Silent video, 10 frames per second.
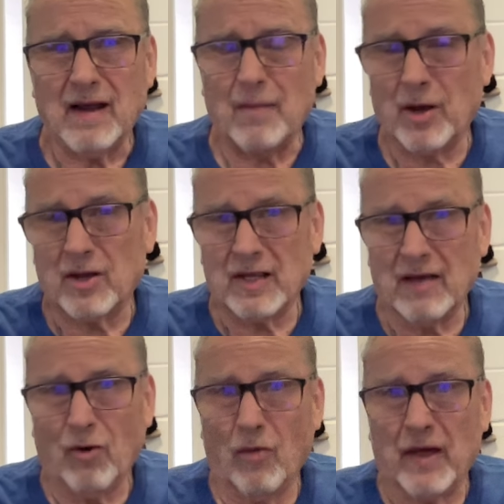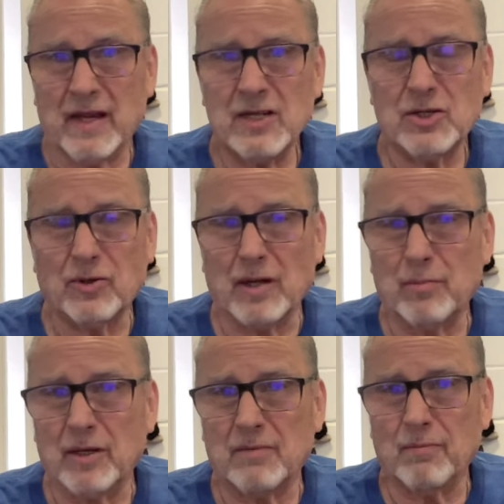I'm not going to give all that history,
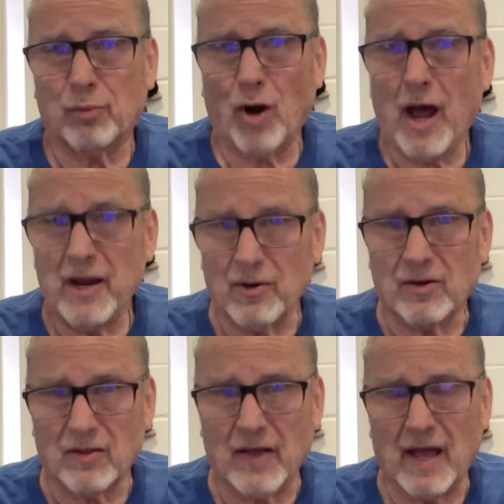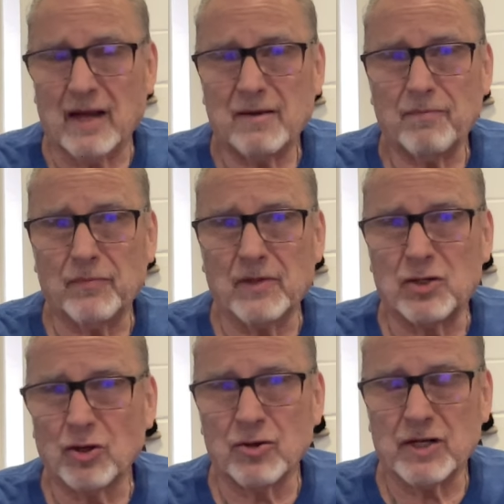but prior to that, the
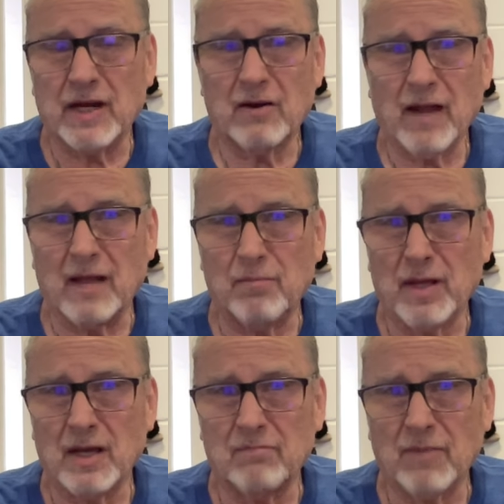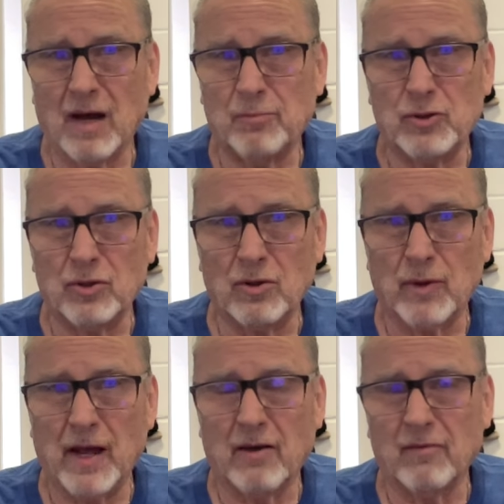church here had been up to
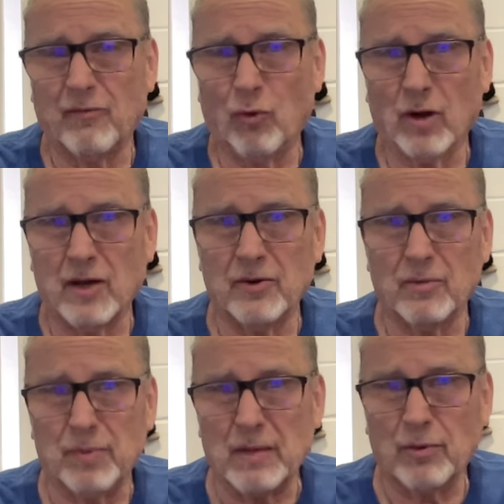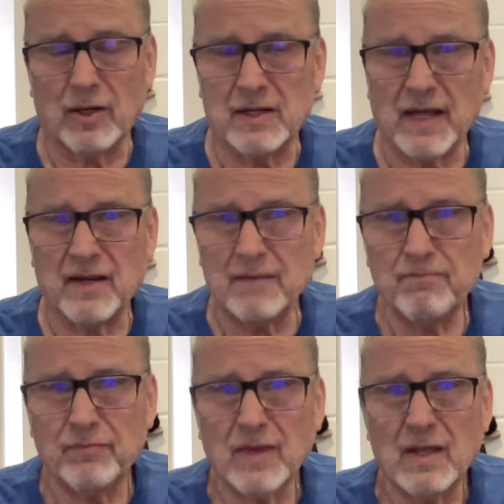around 400 people
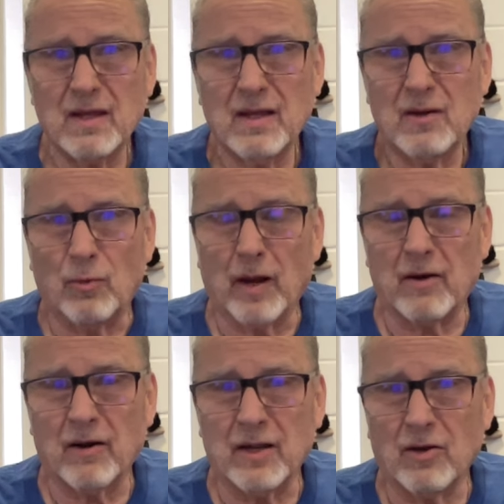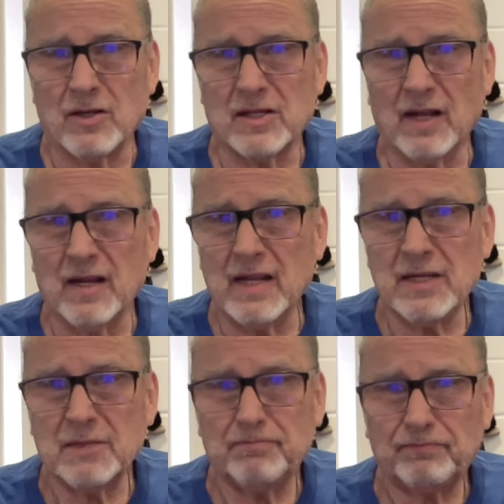attending regularly on
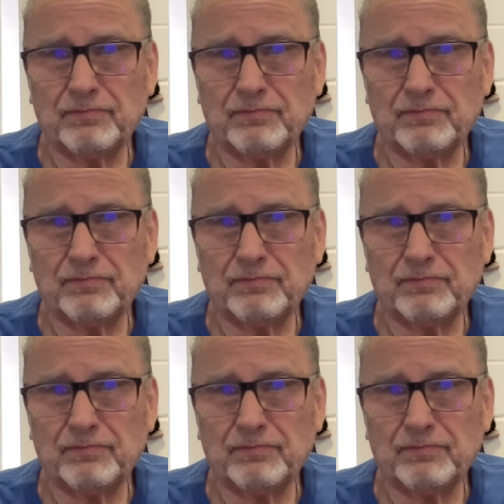Sundays.